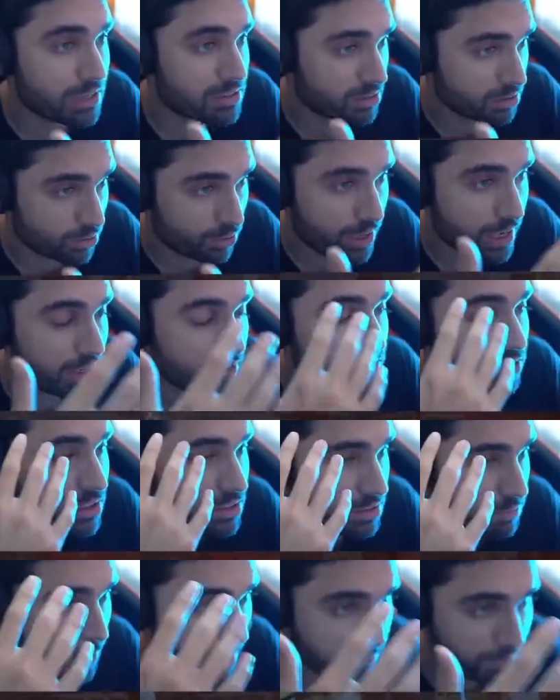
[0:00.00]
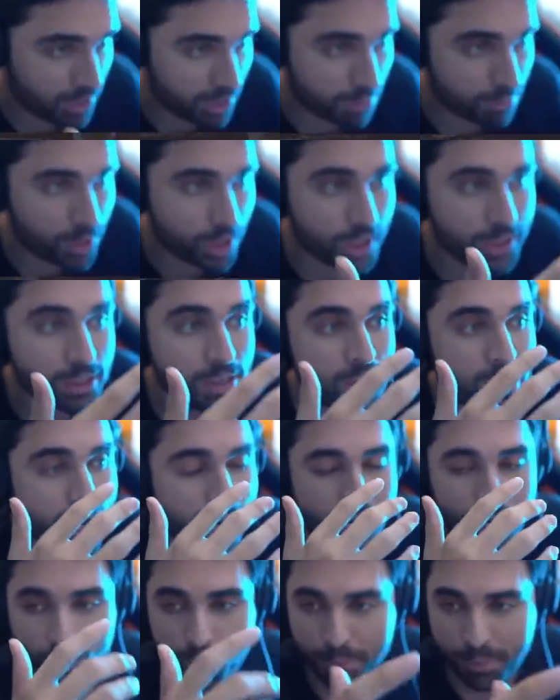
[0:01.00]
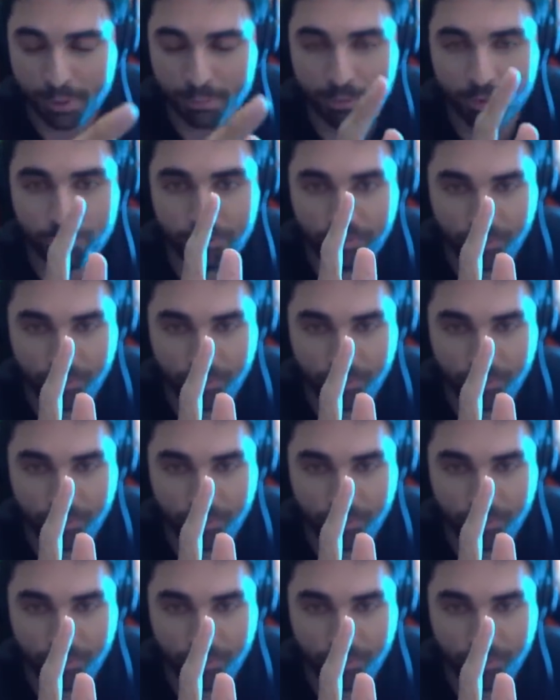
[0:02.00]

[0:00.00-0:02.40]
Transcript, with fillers: Rise of the Rock. This map came out, I remember,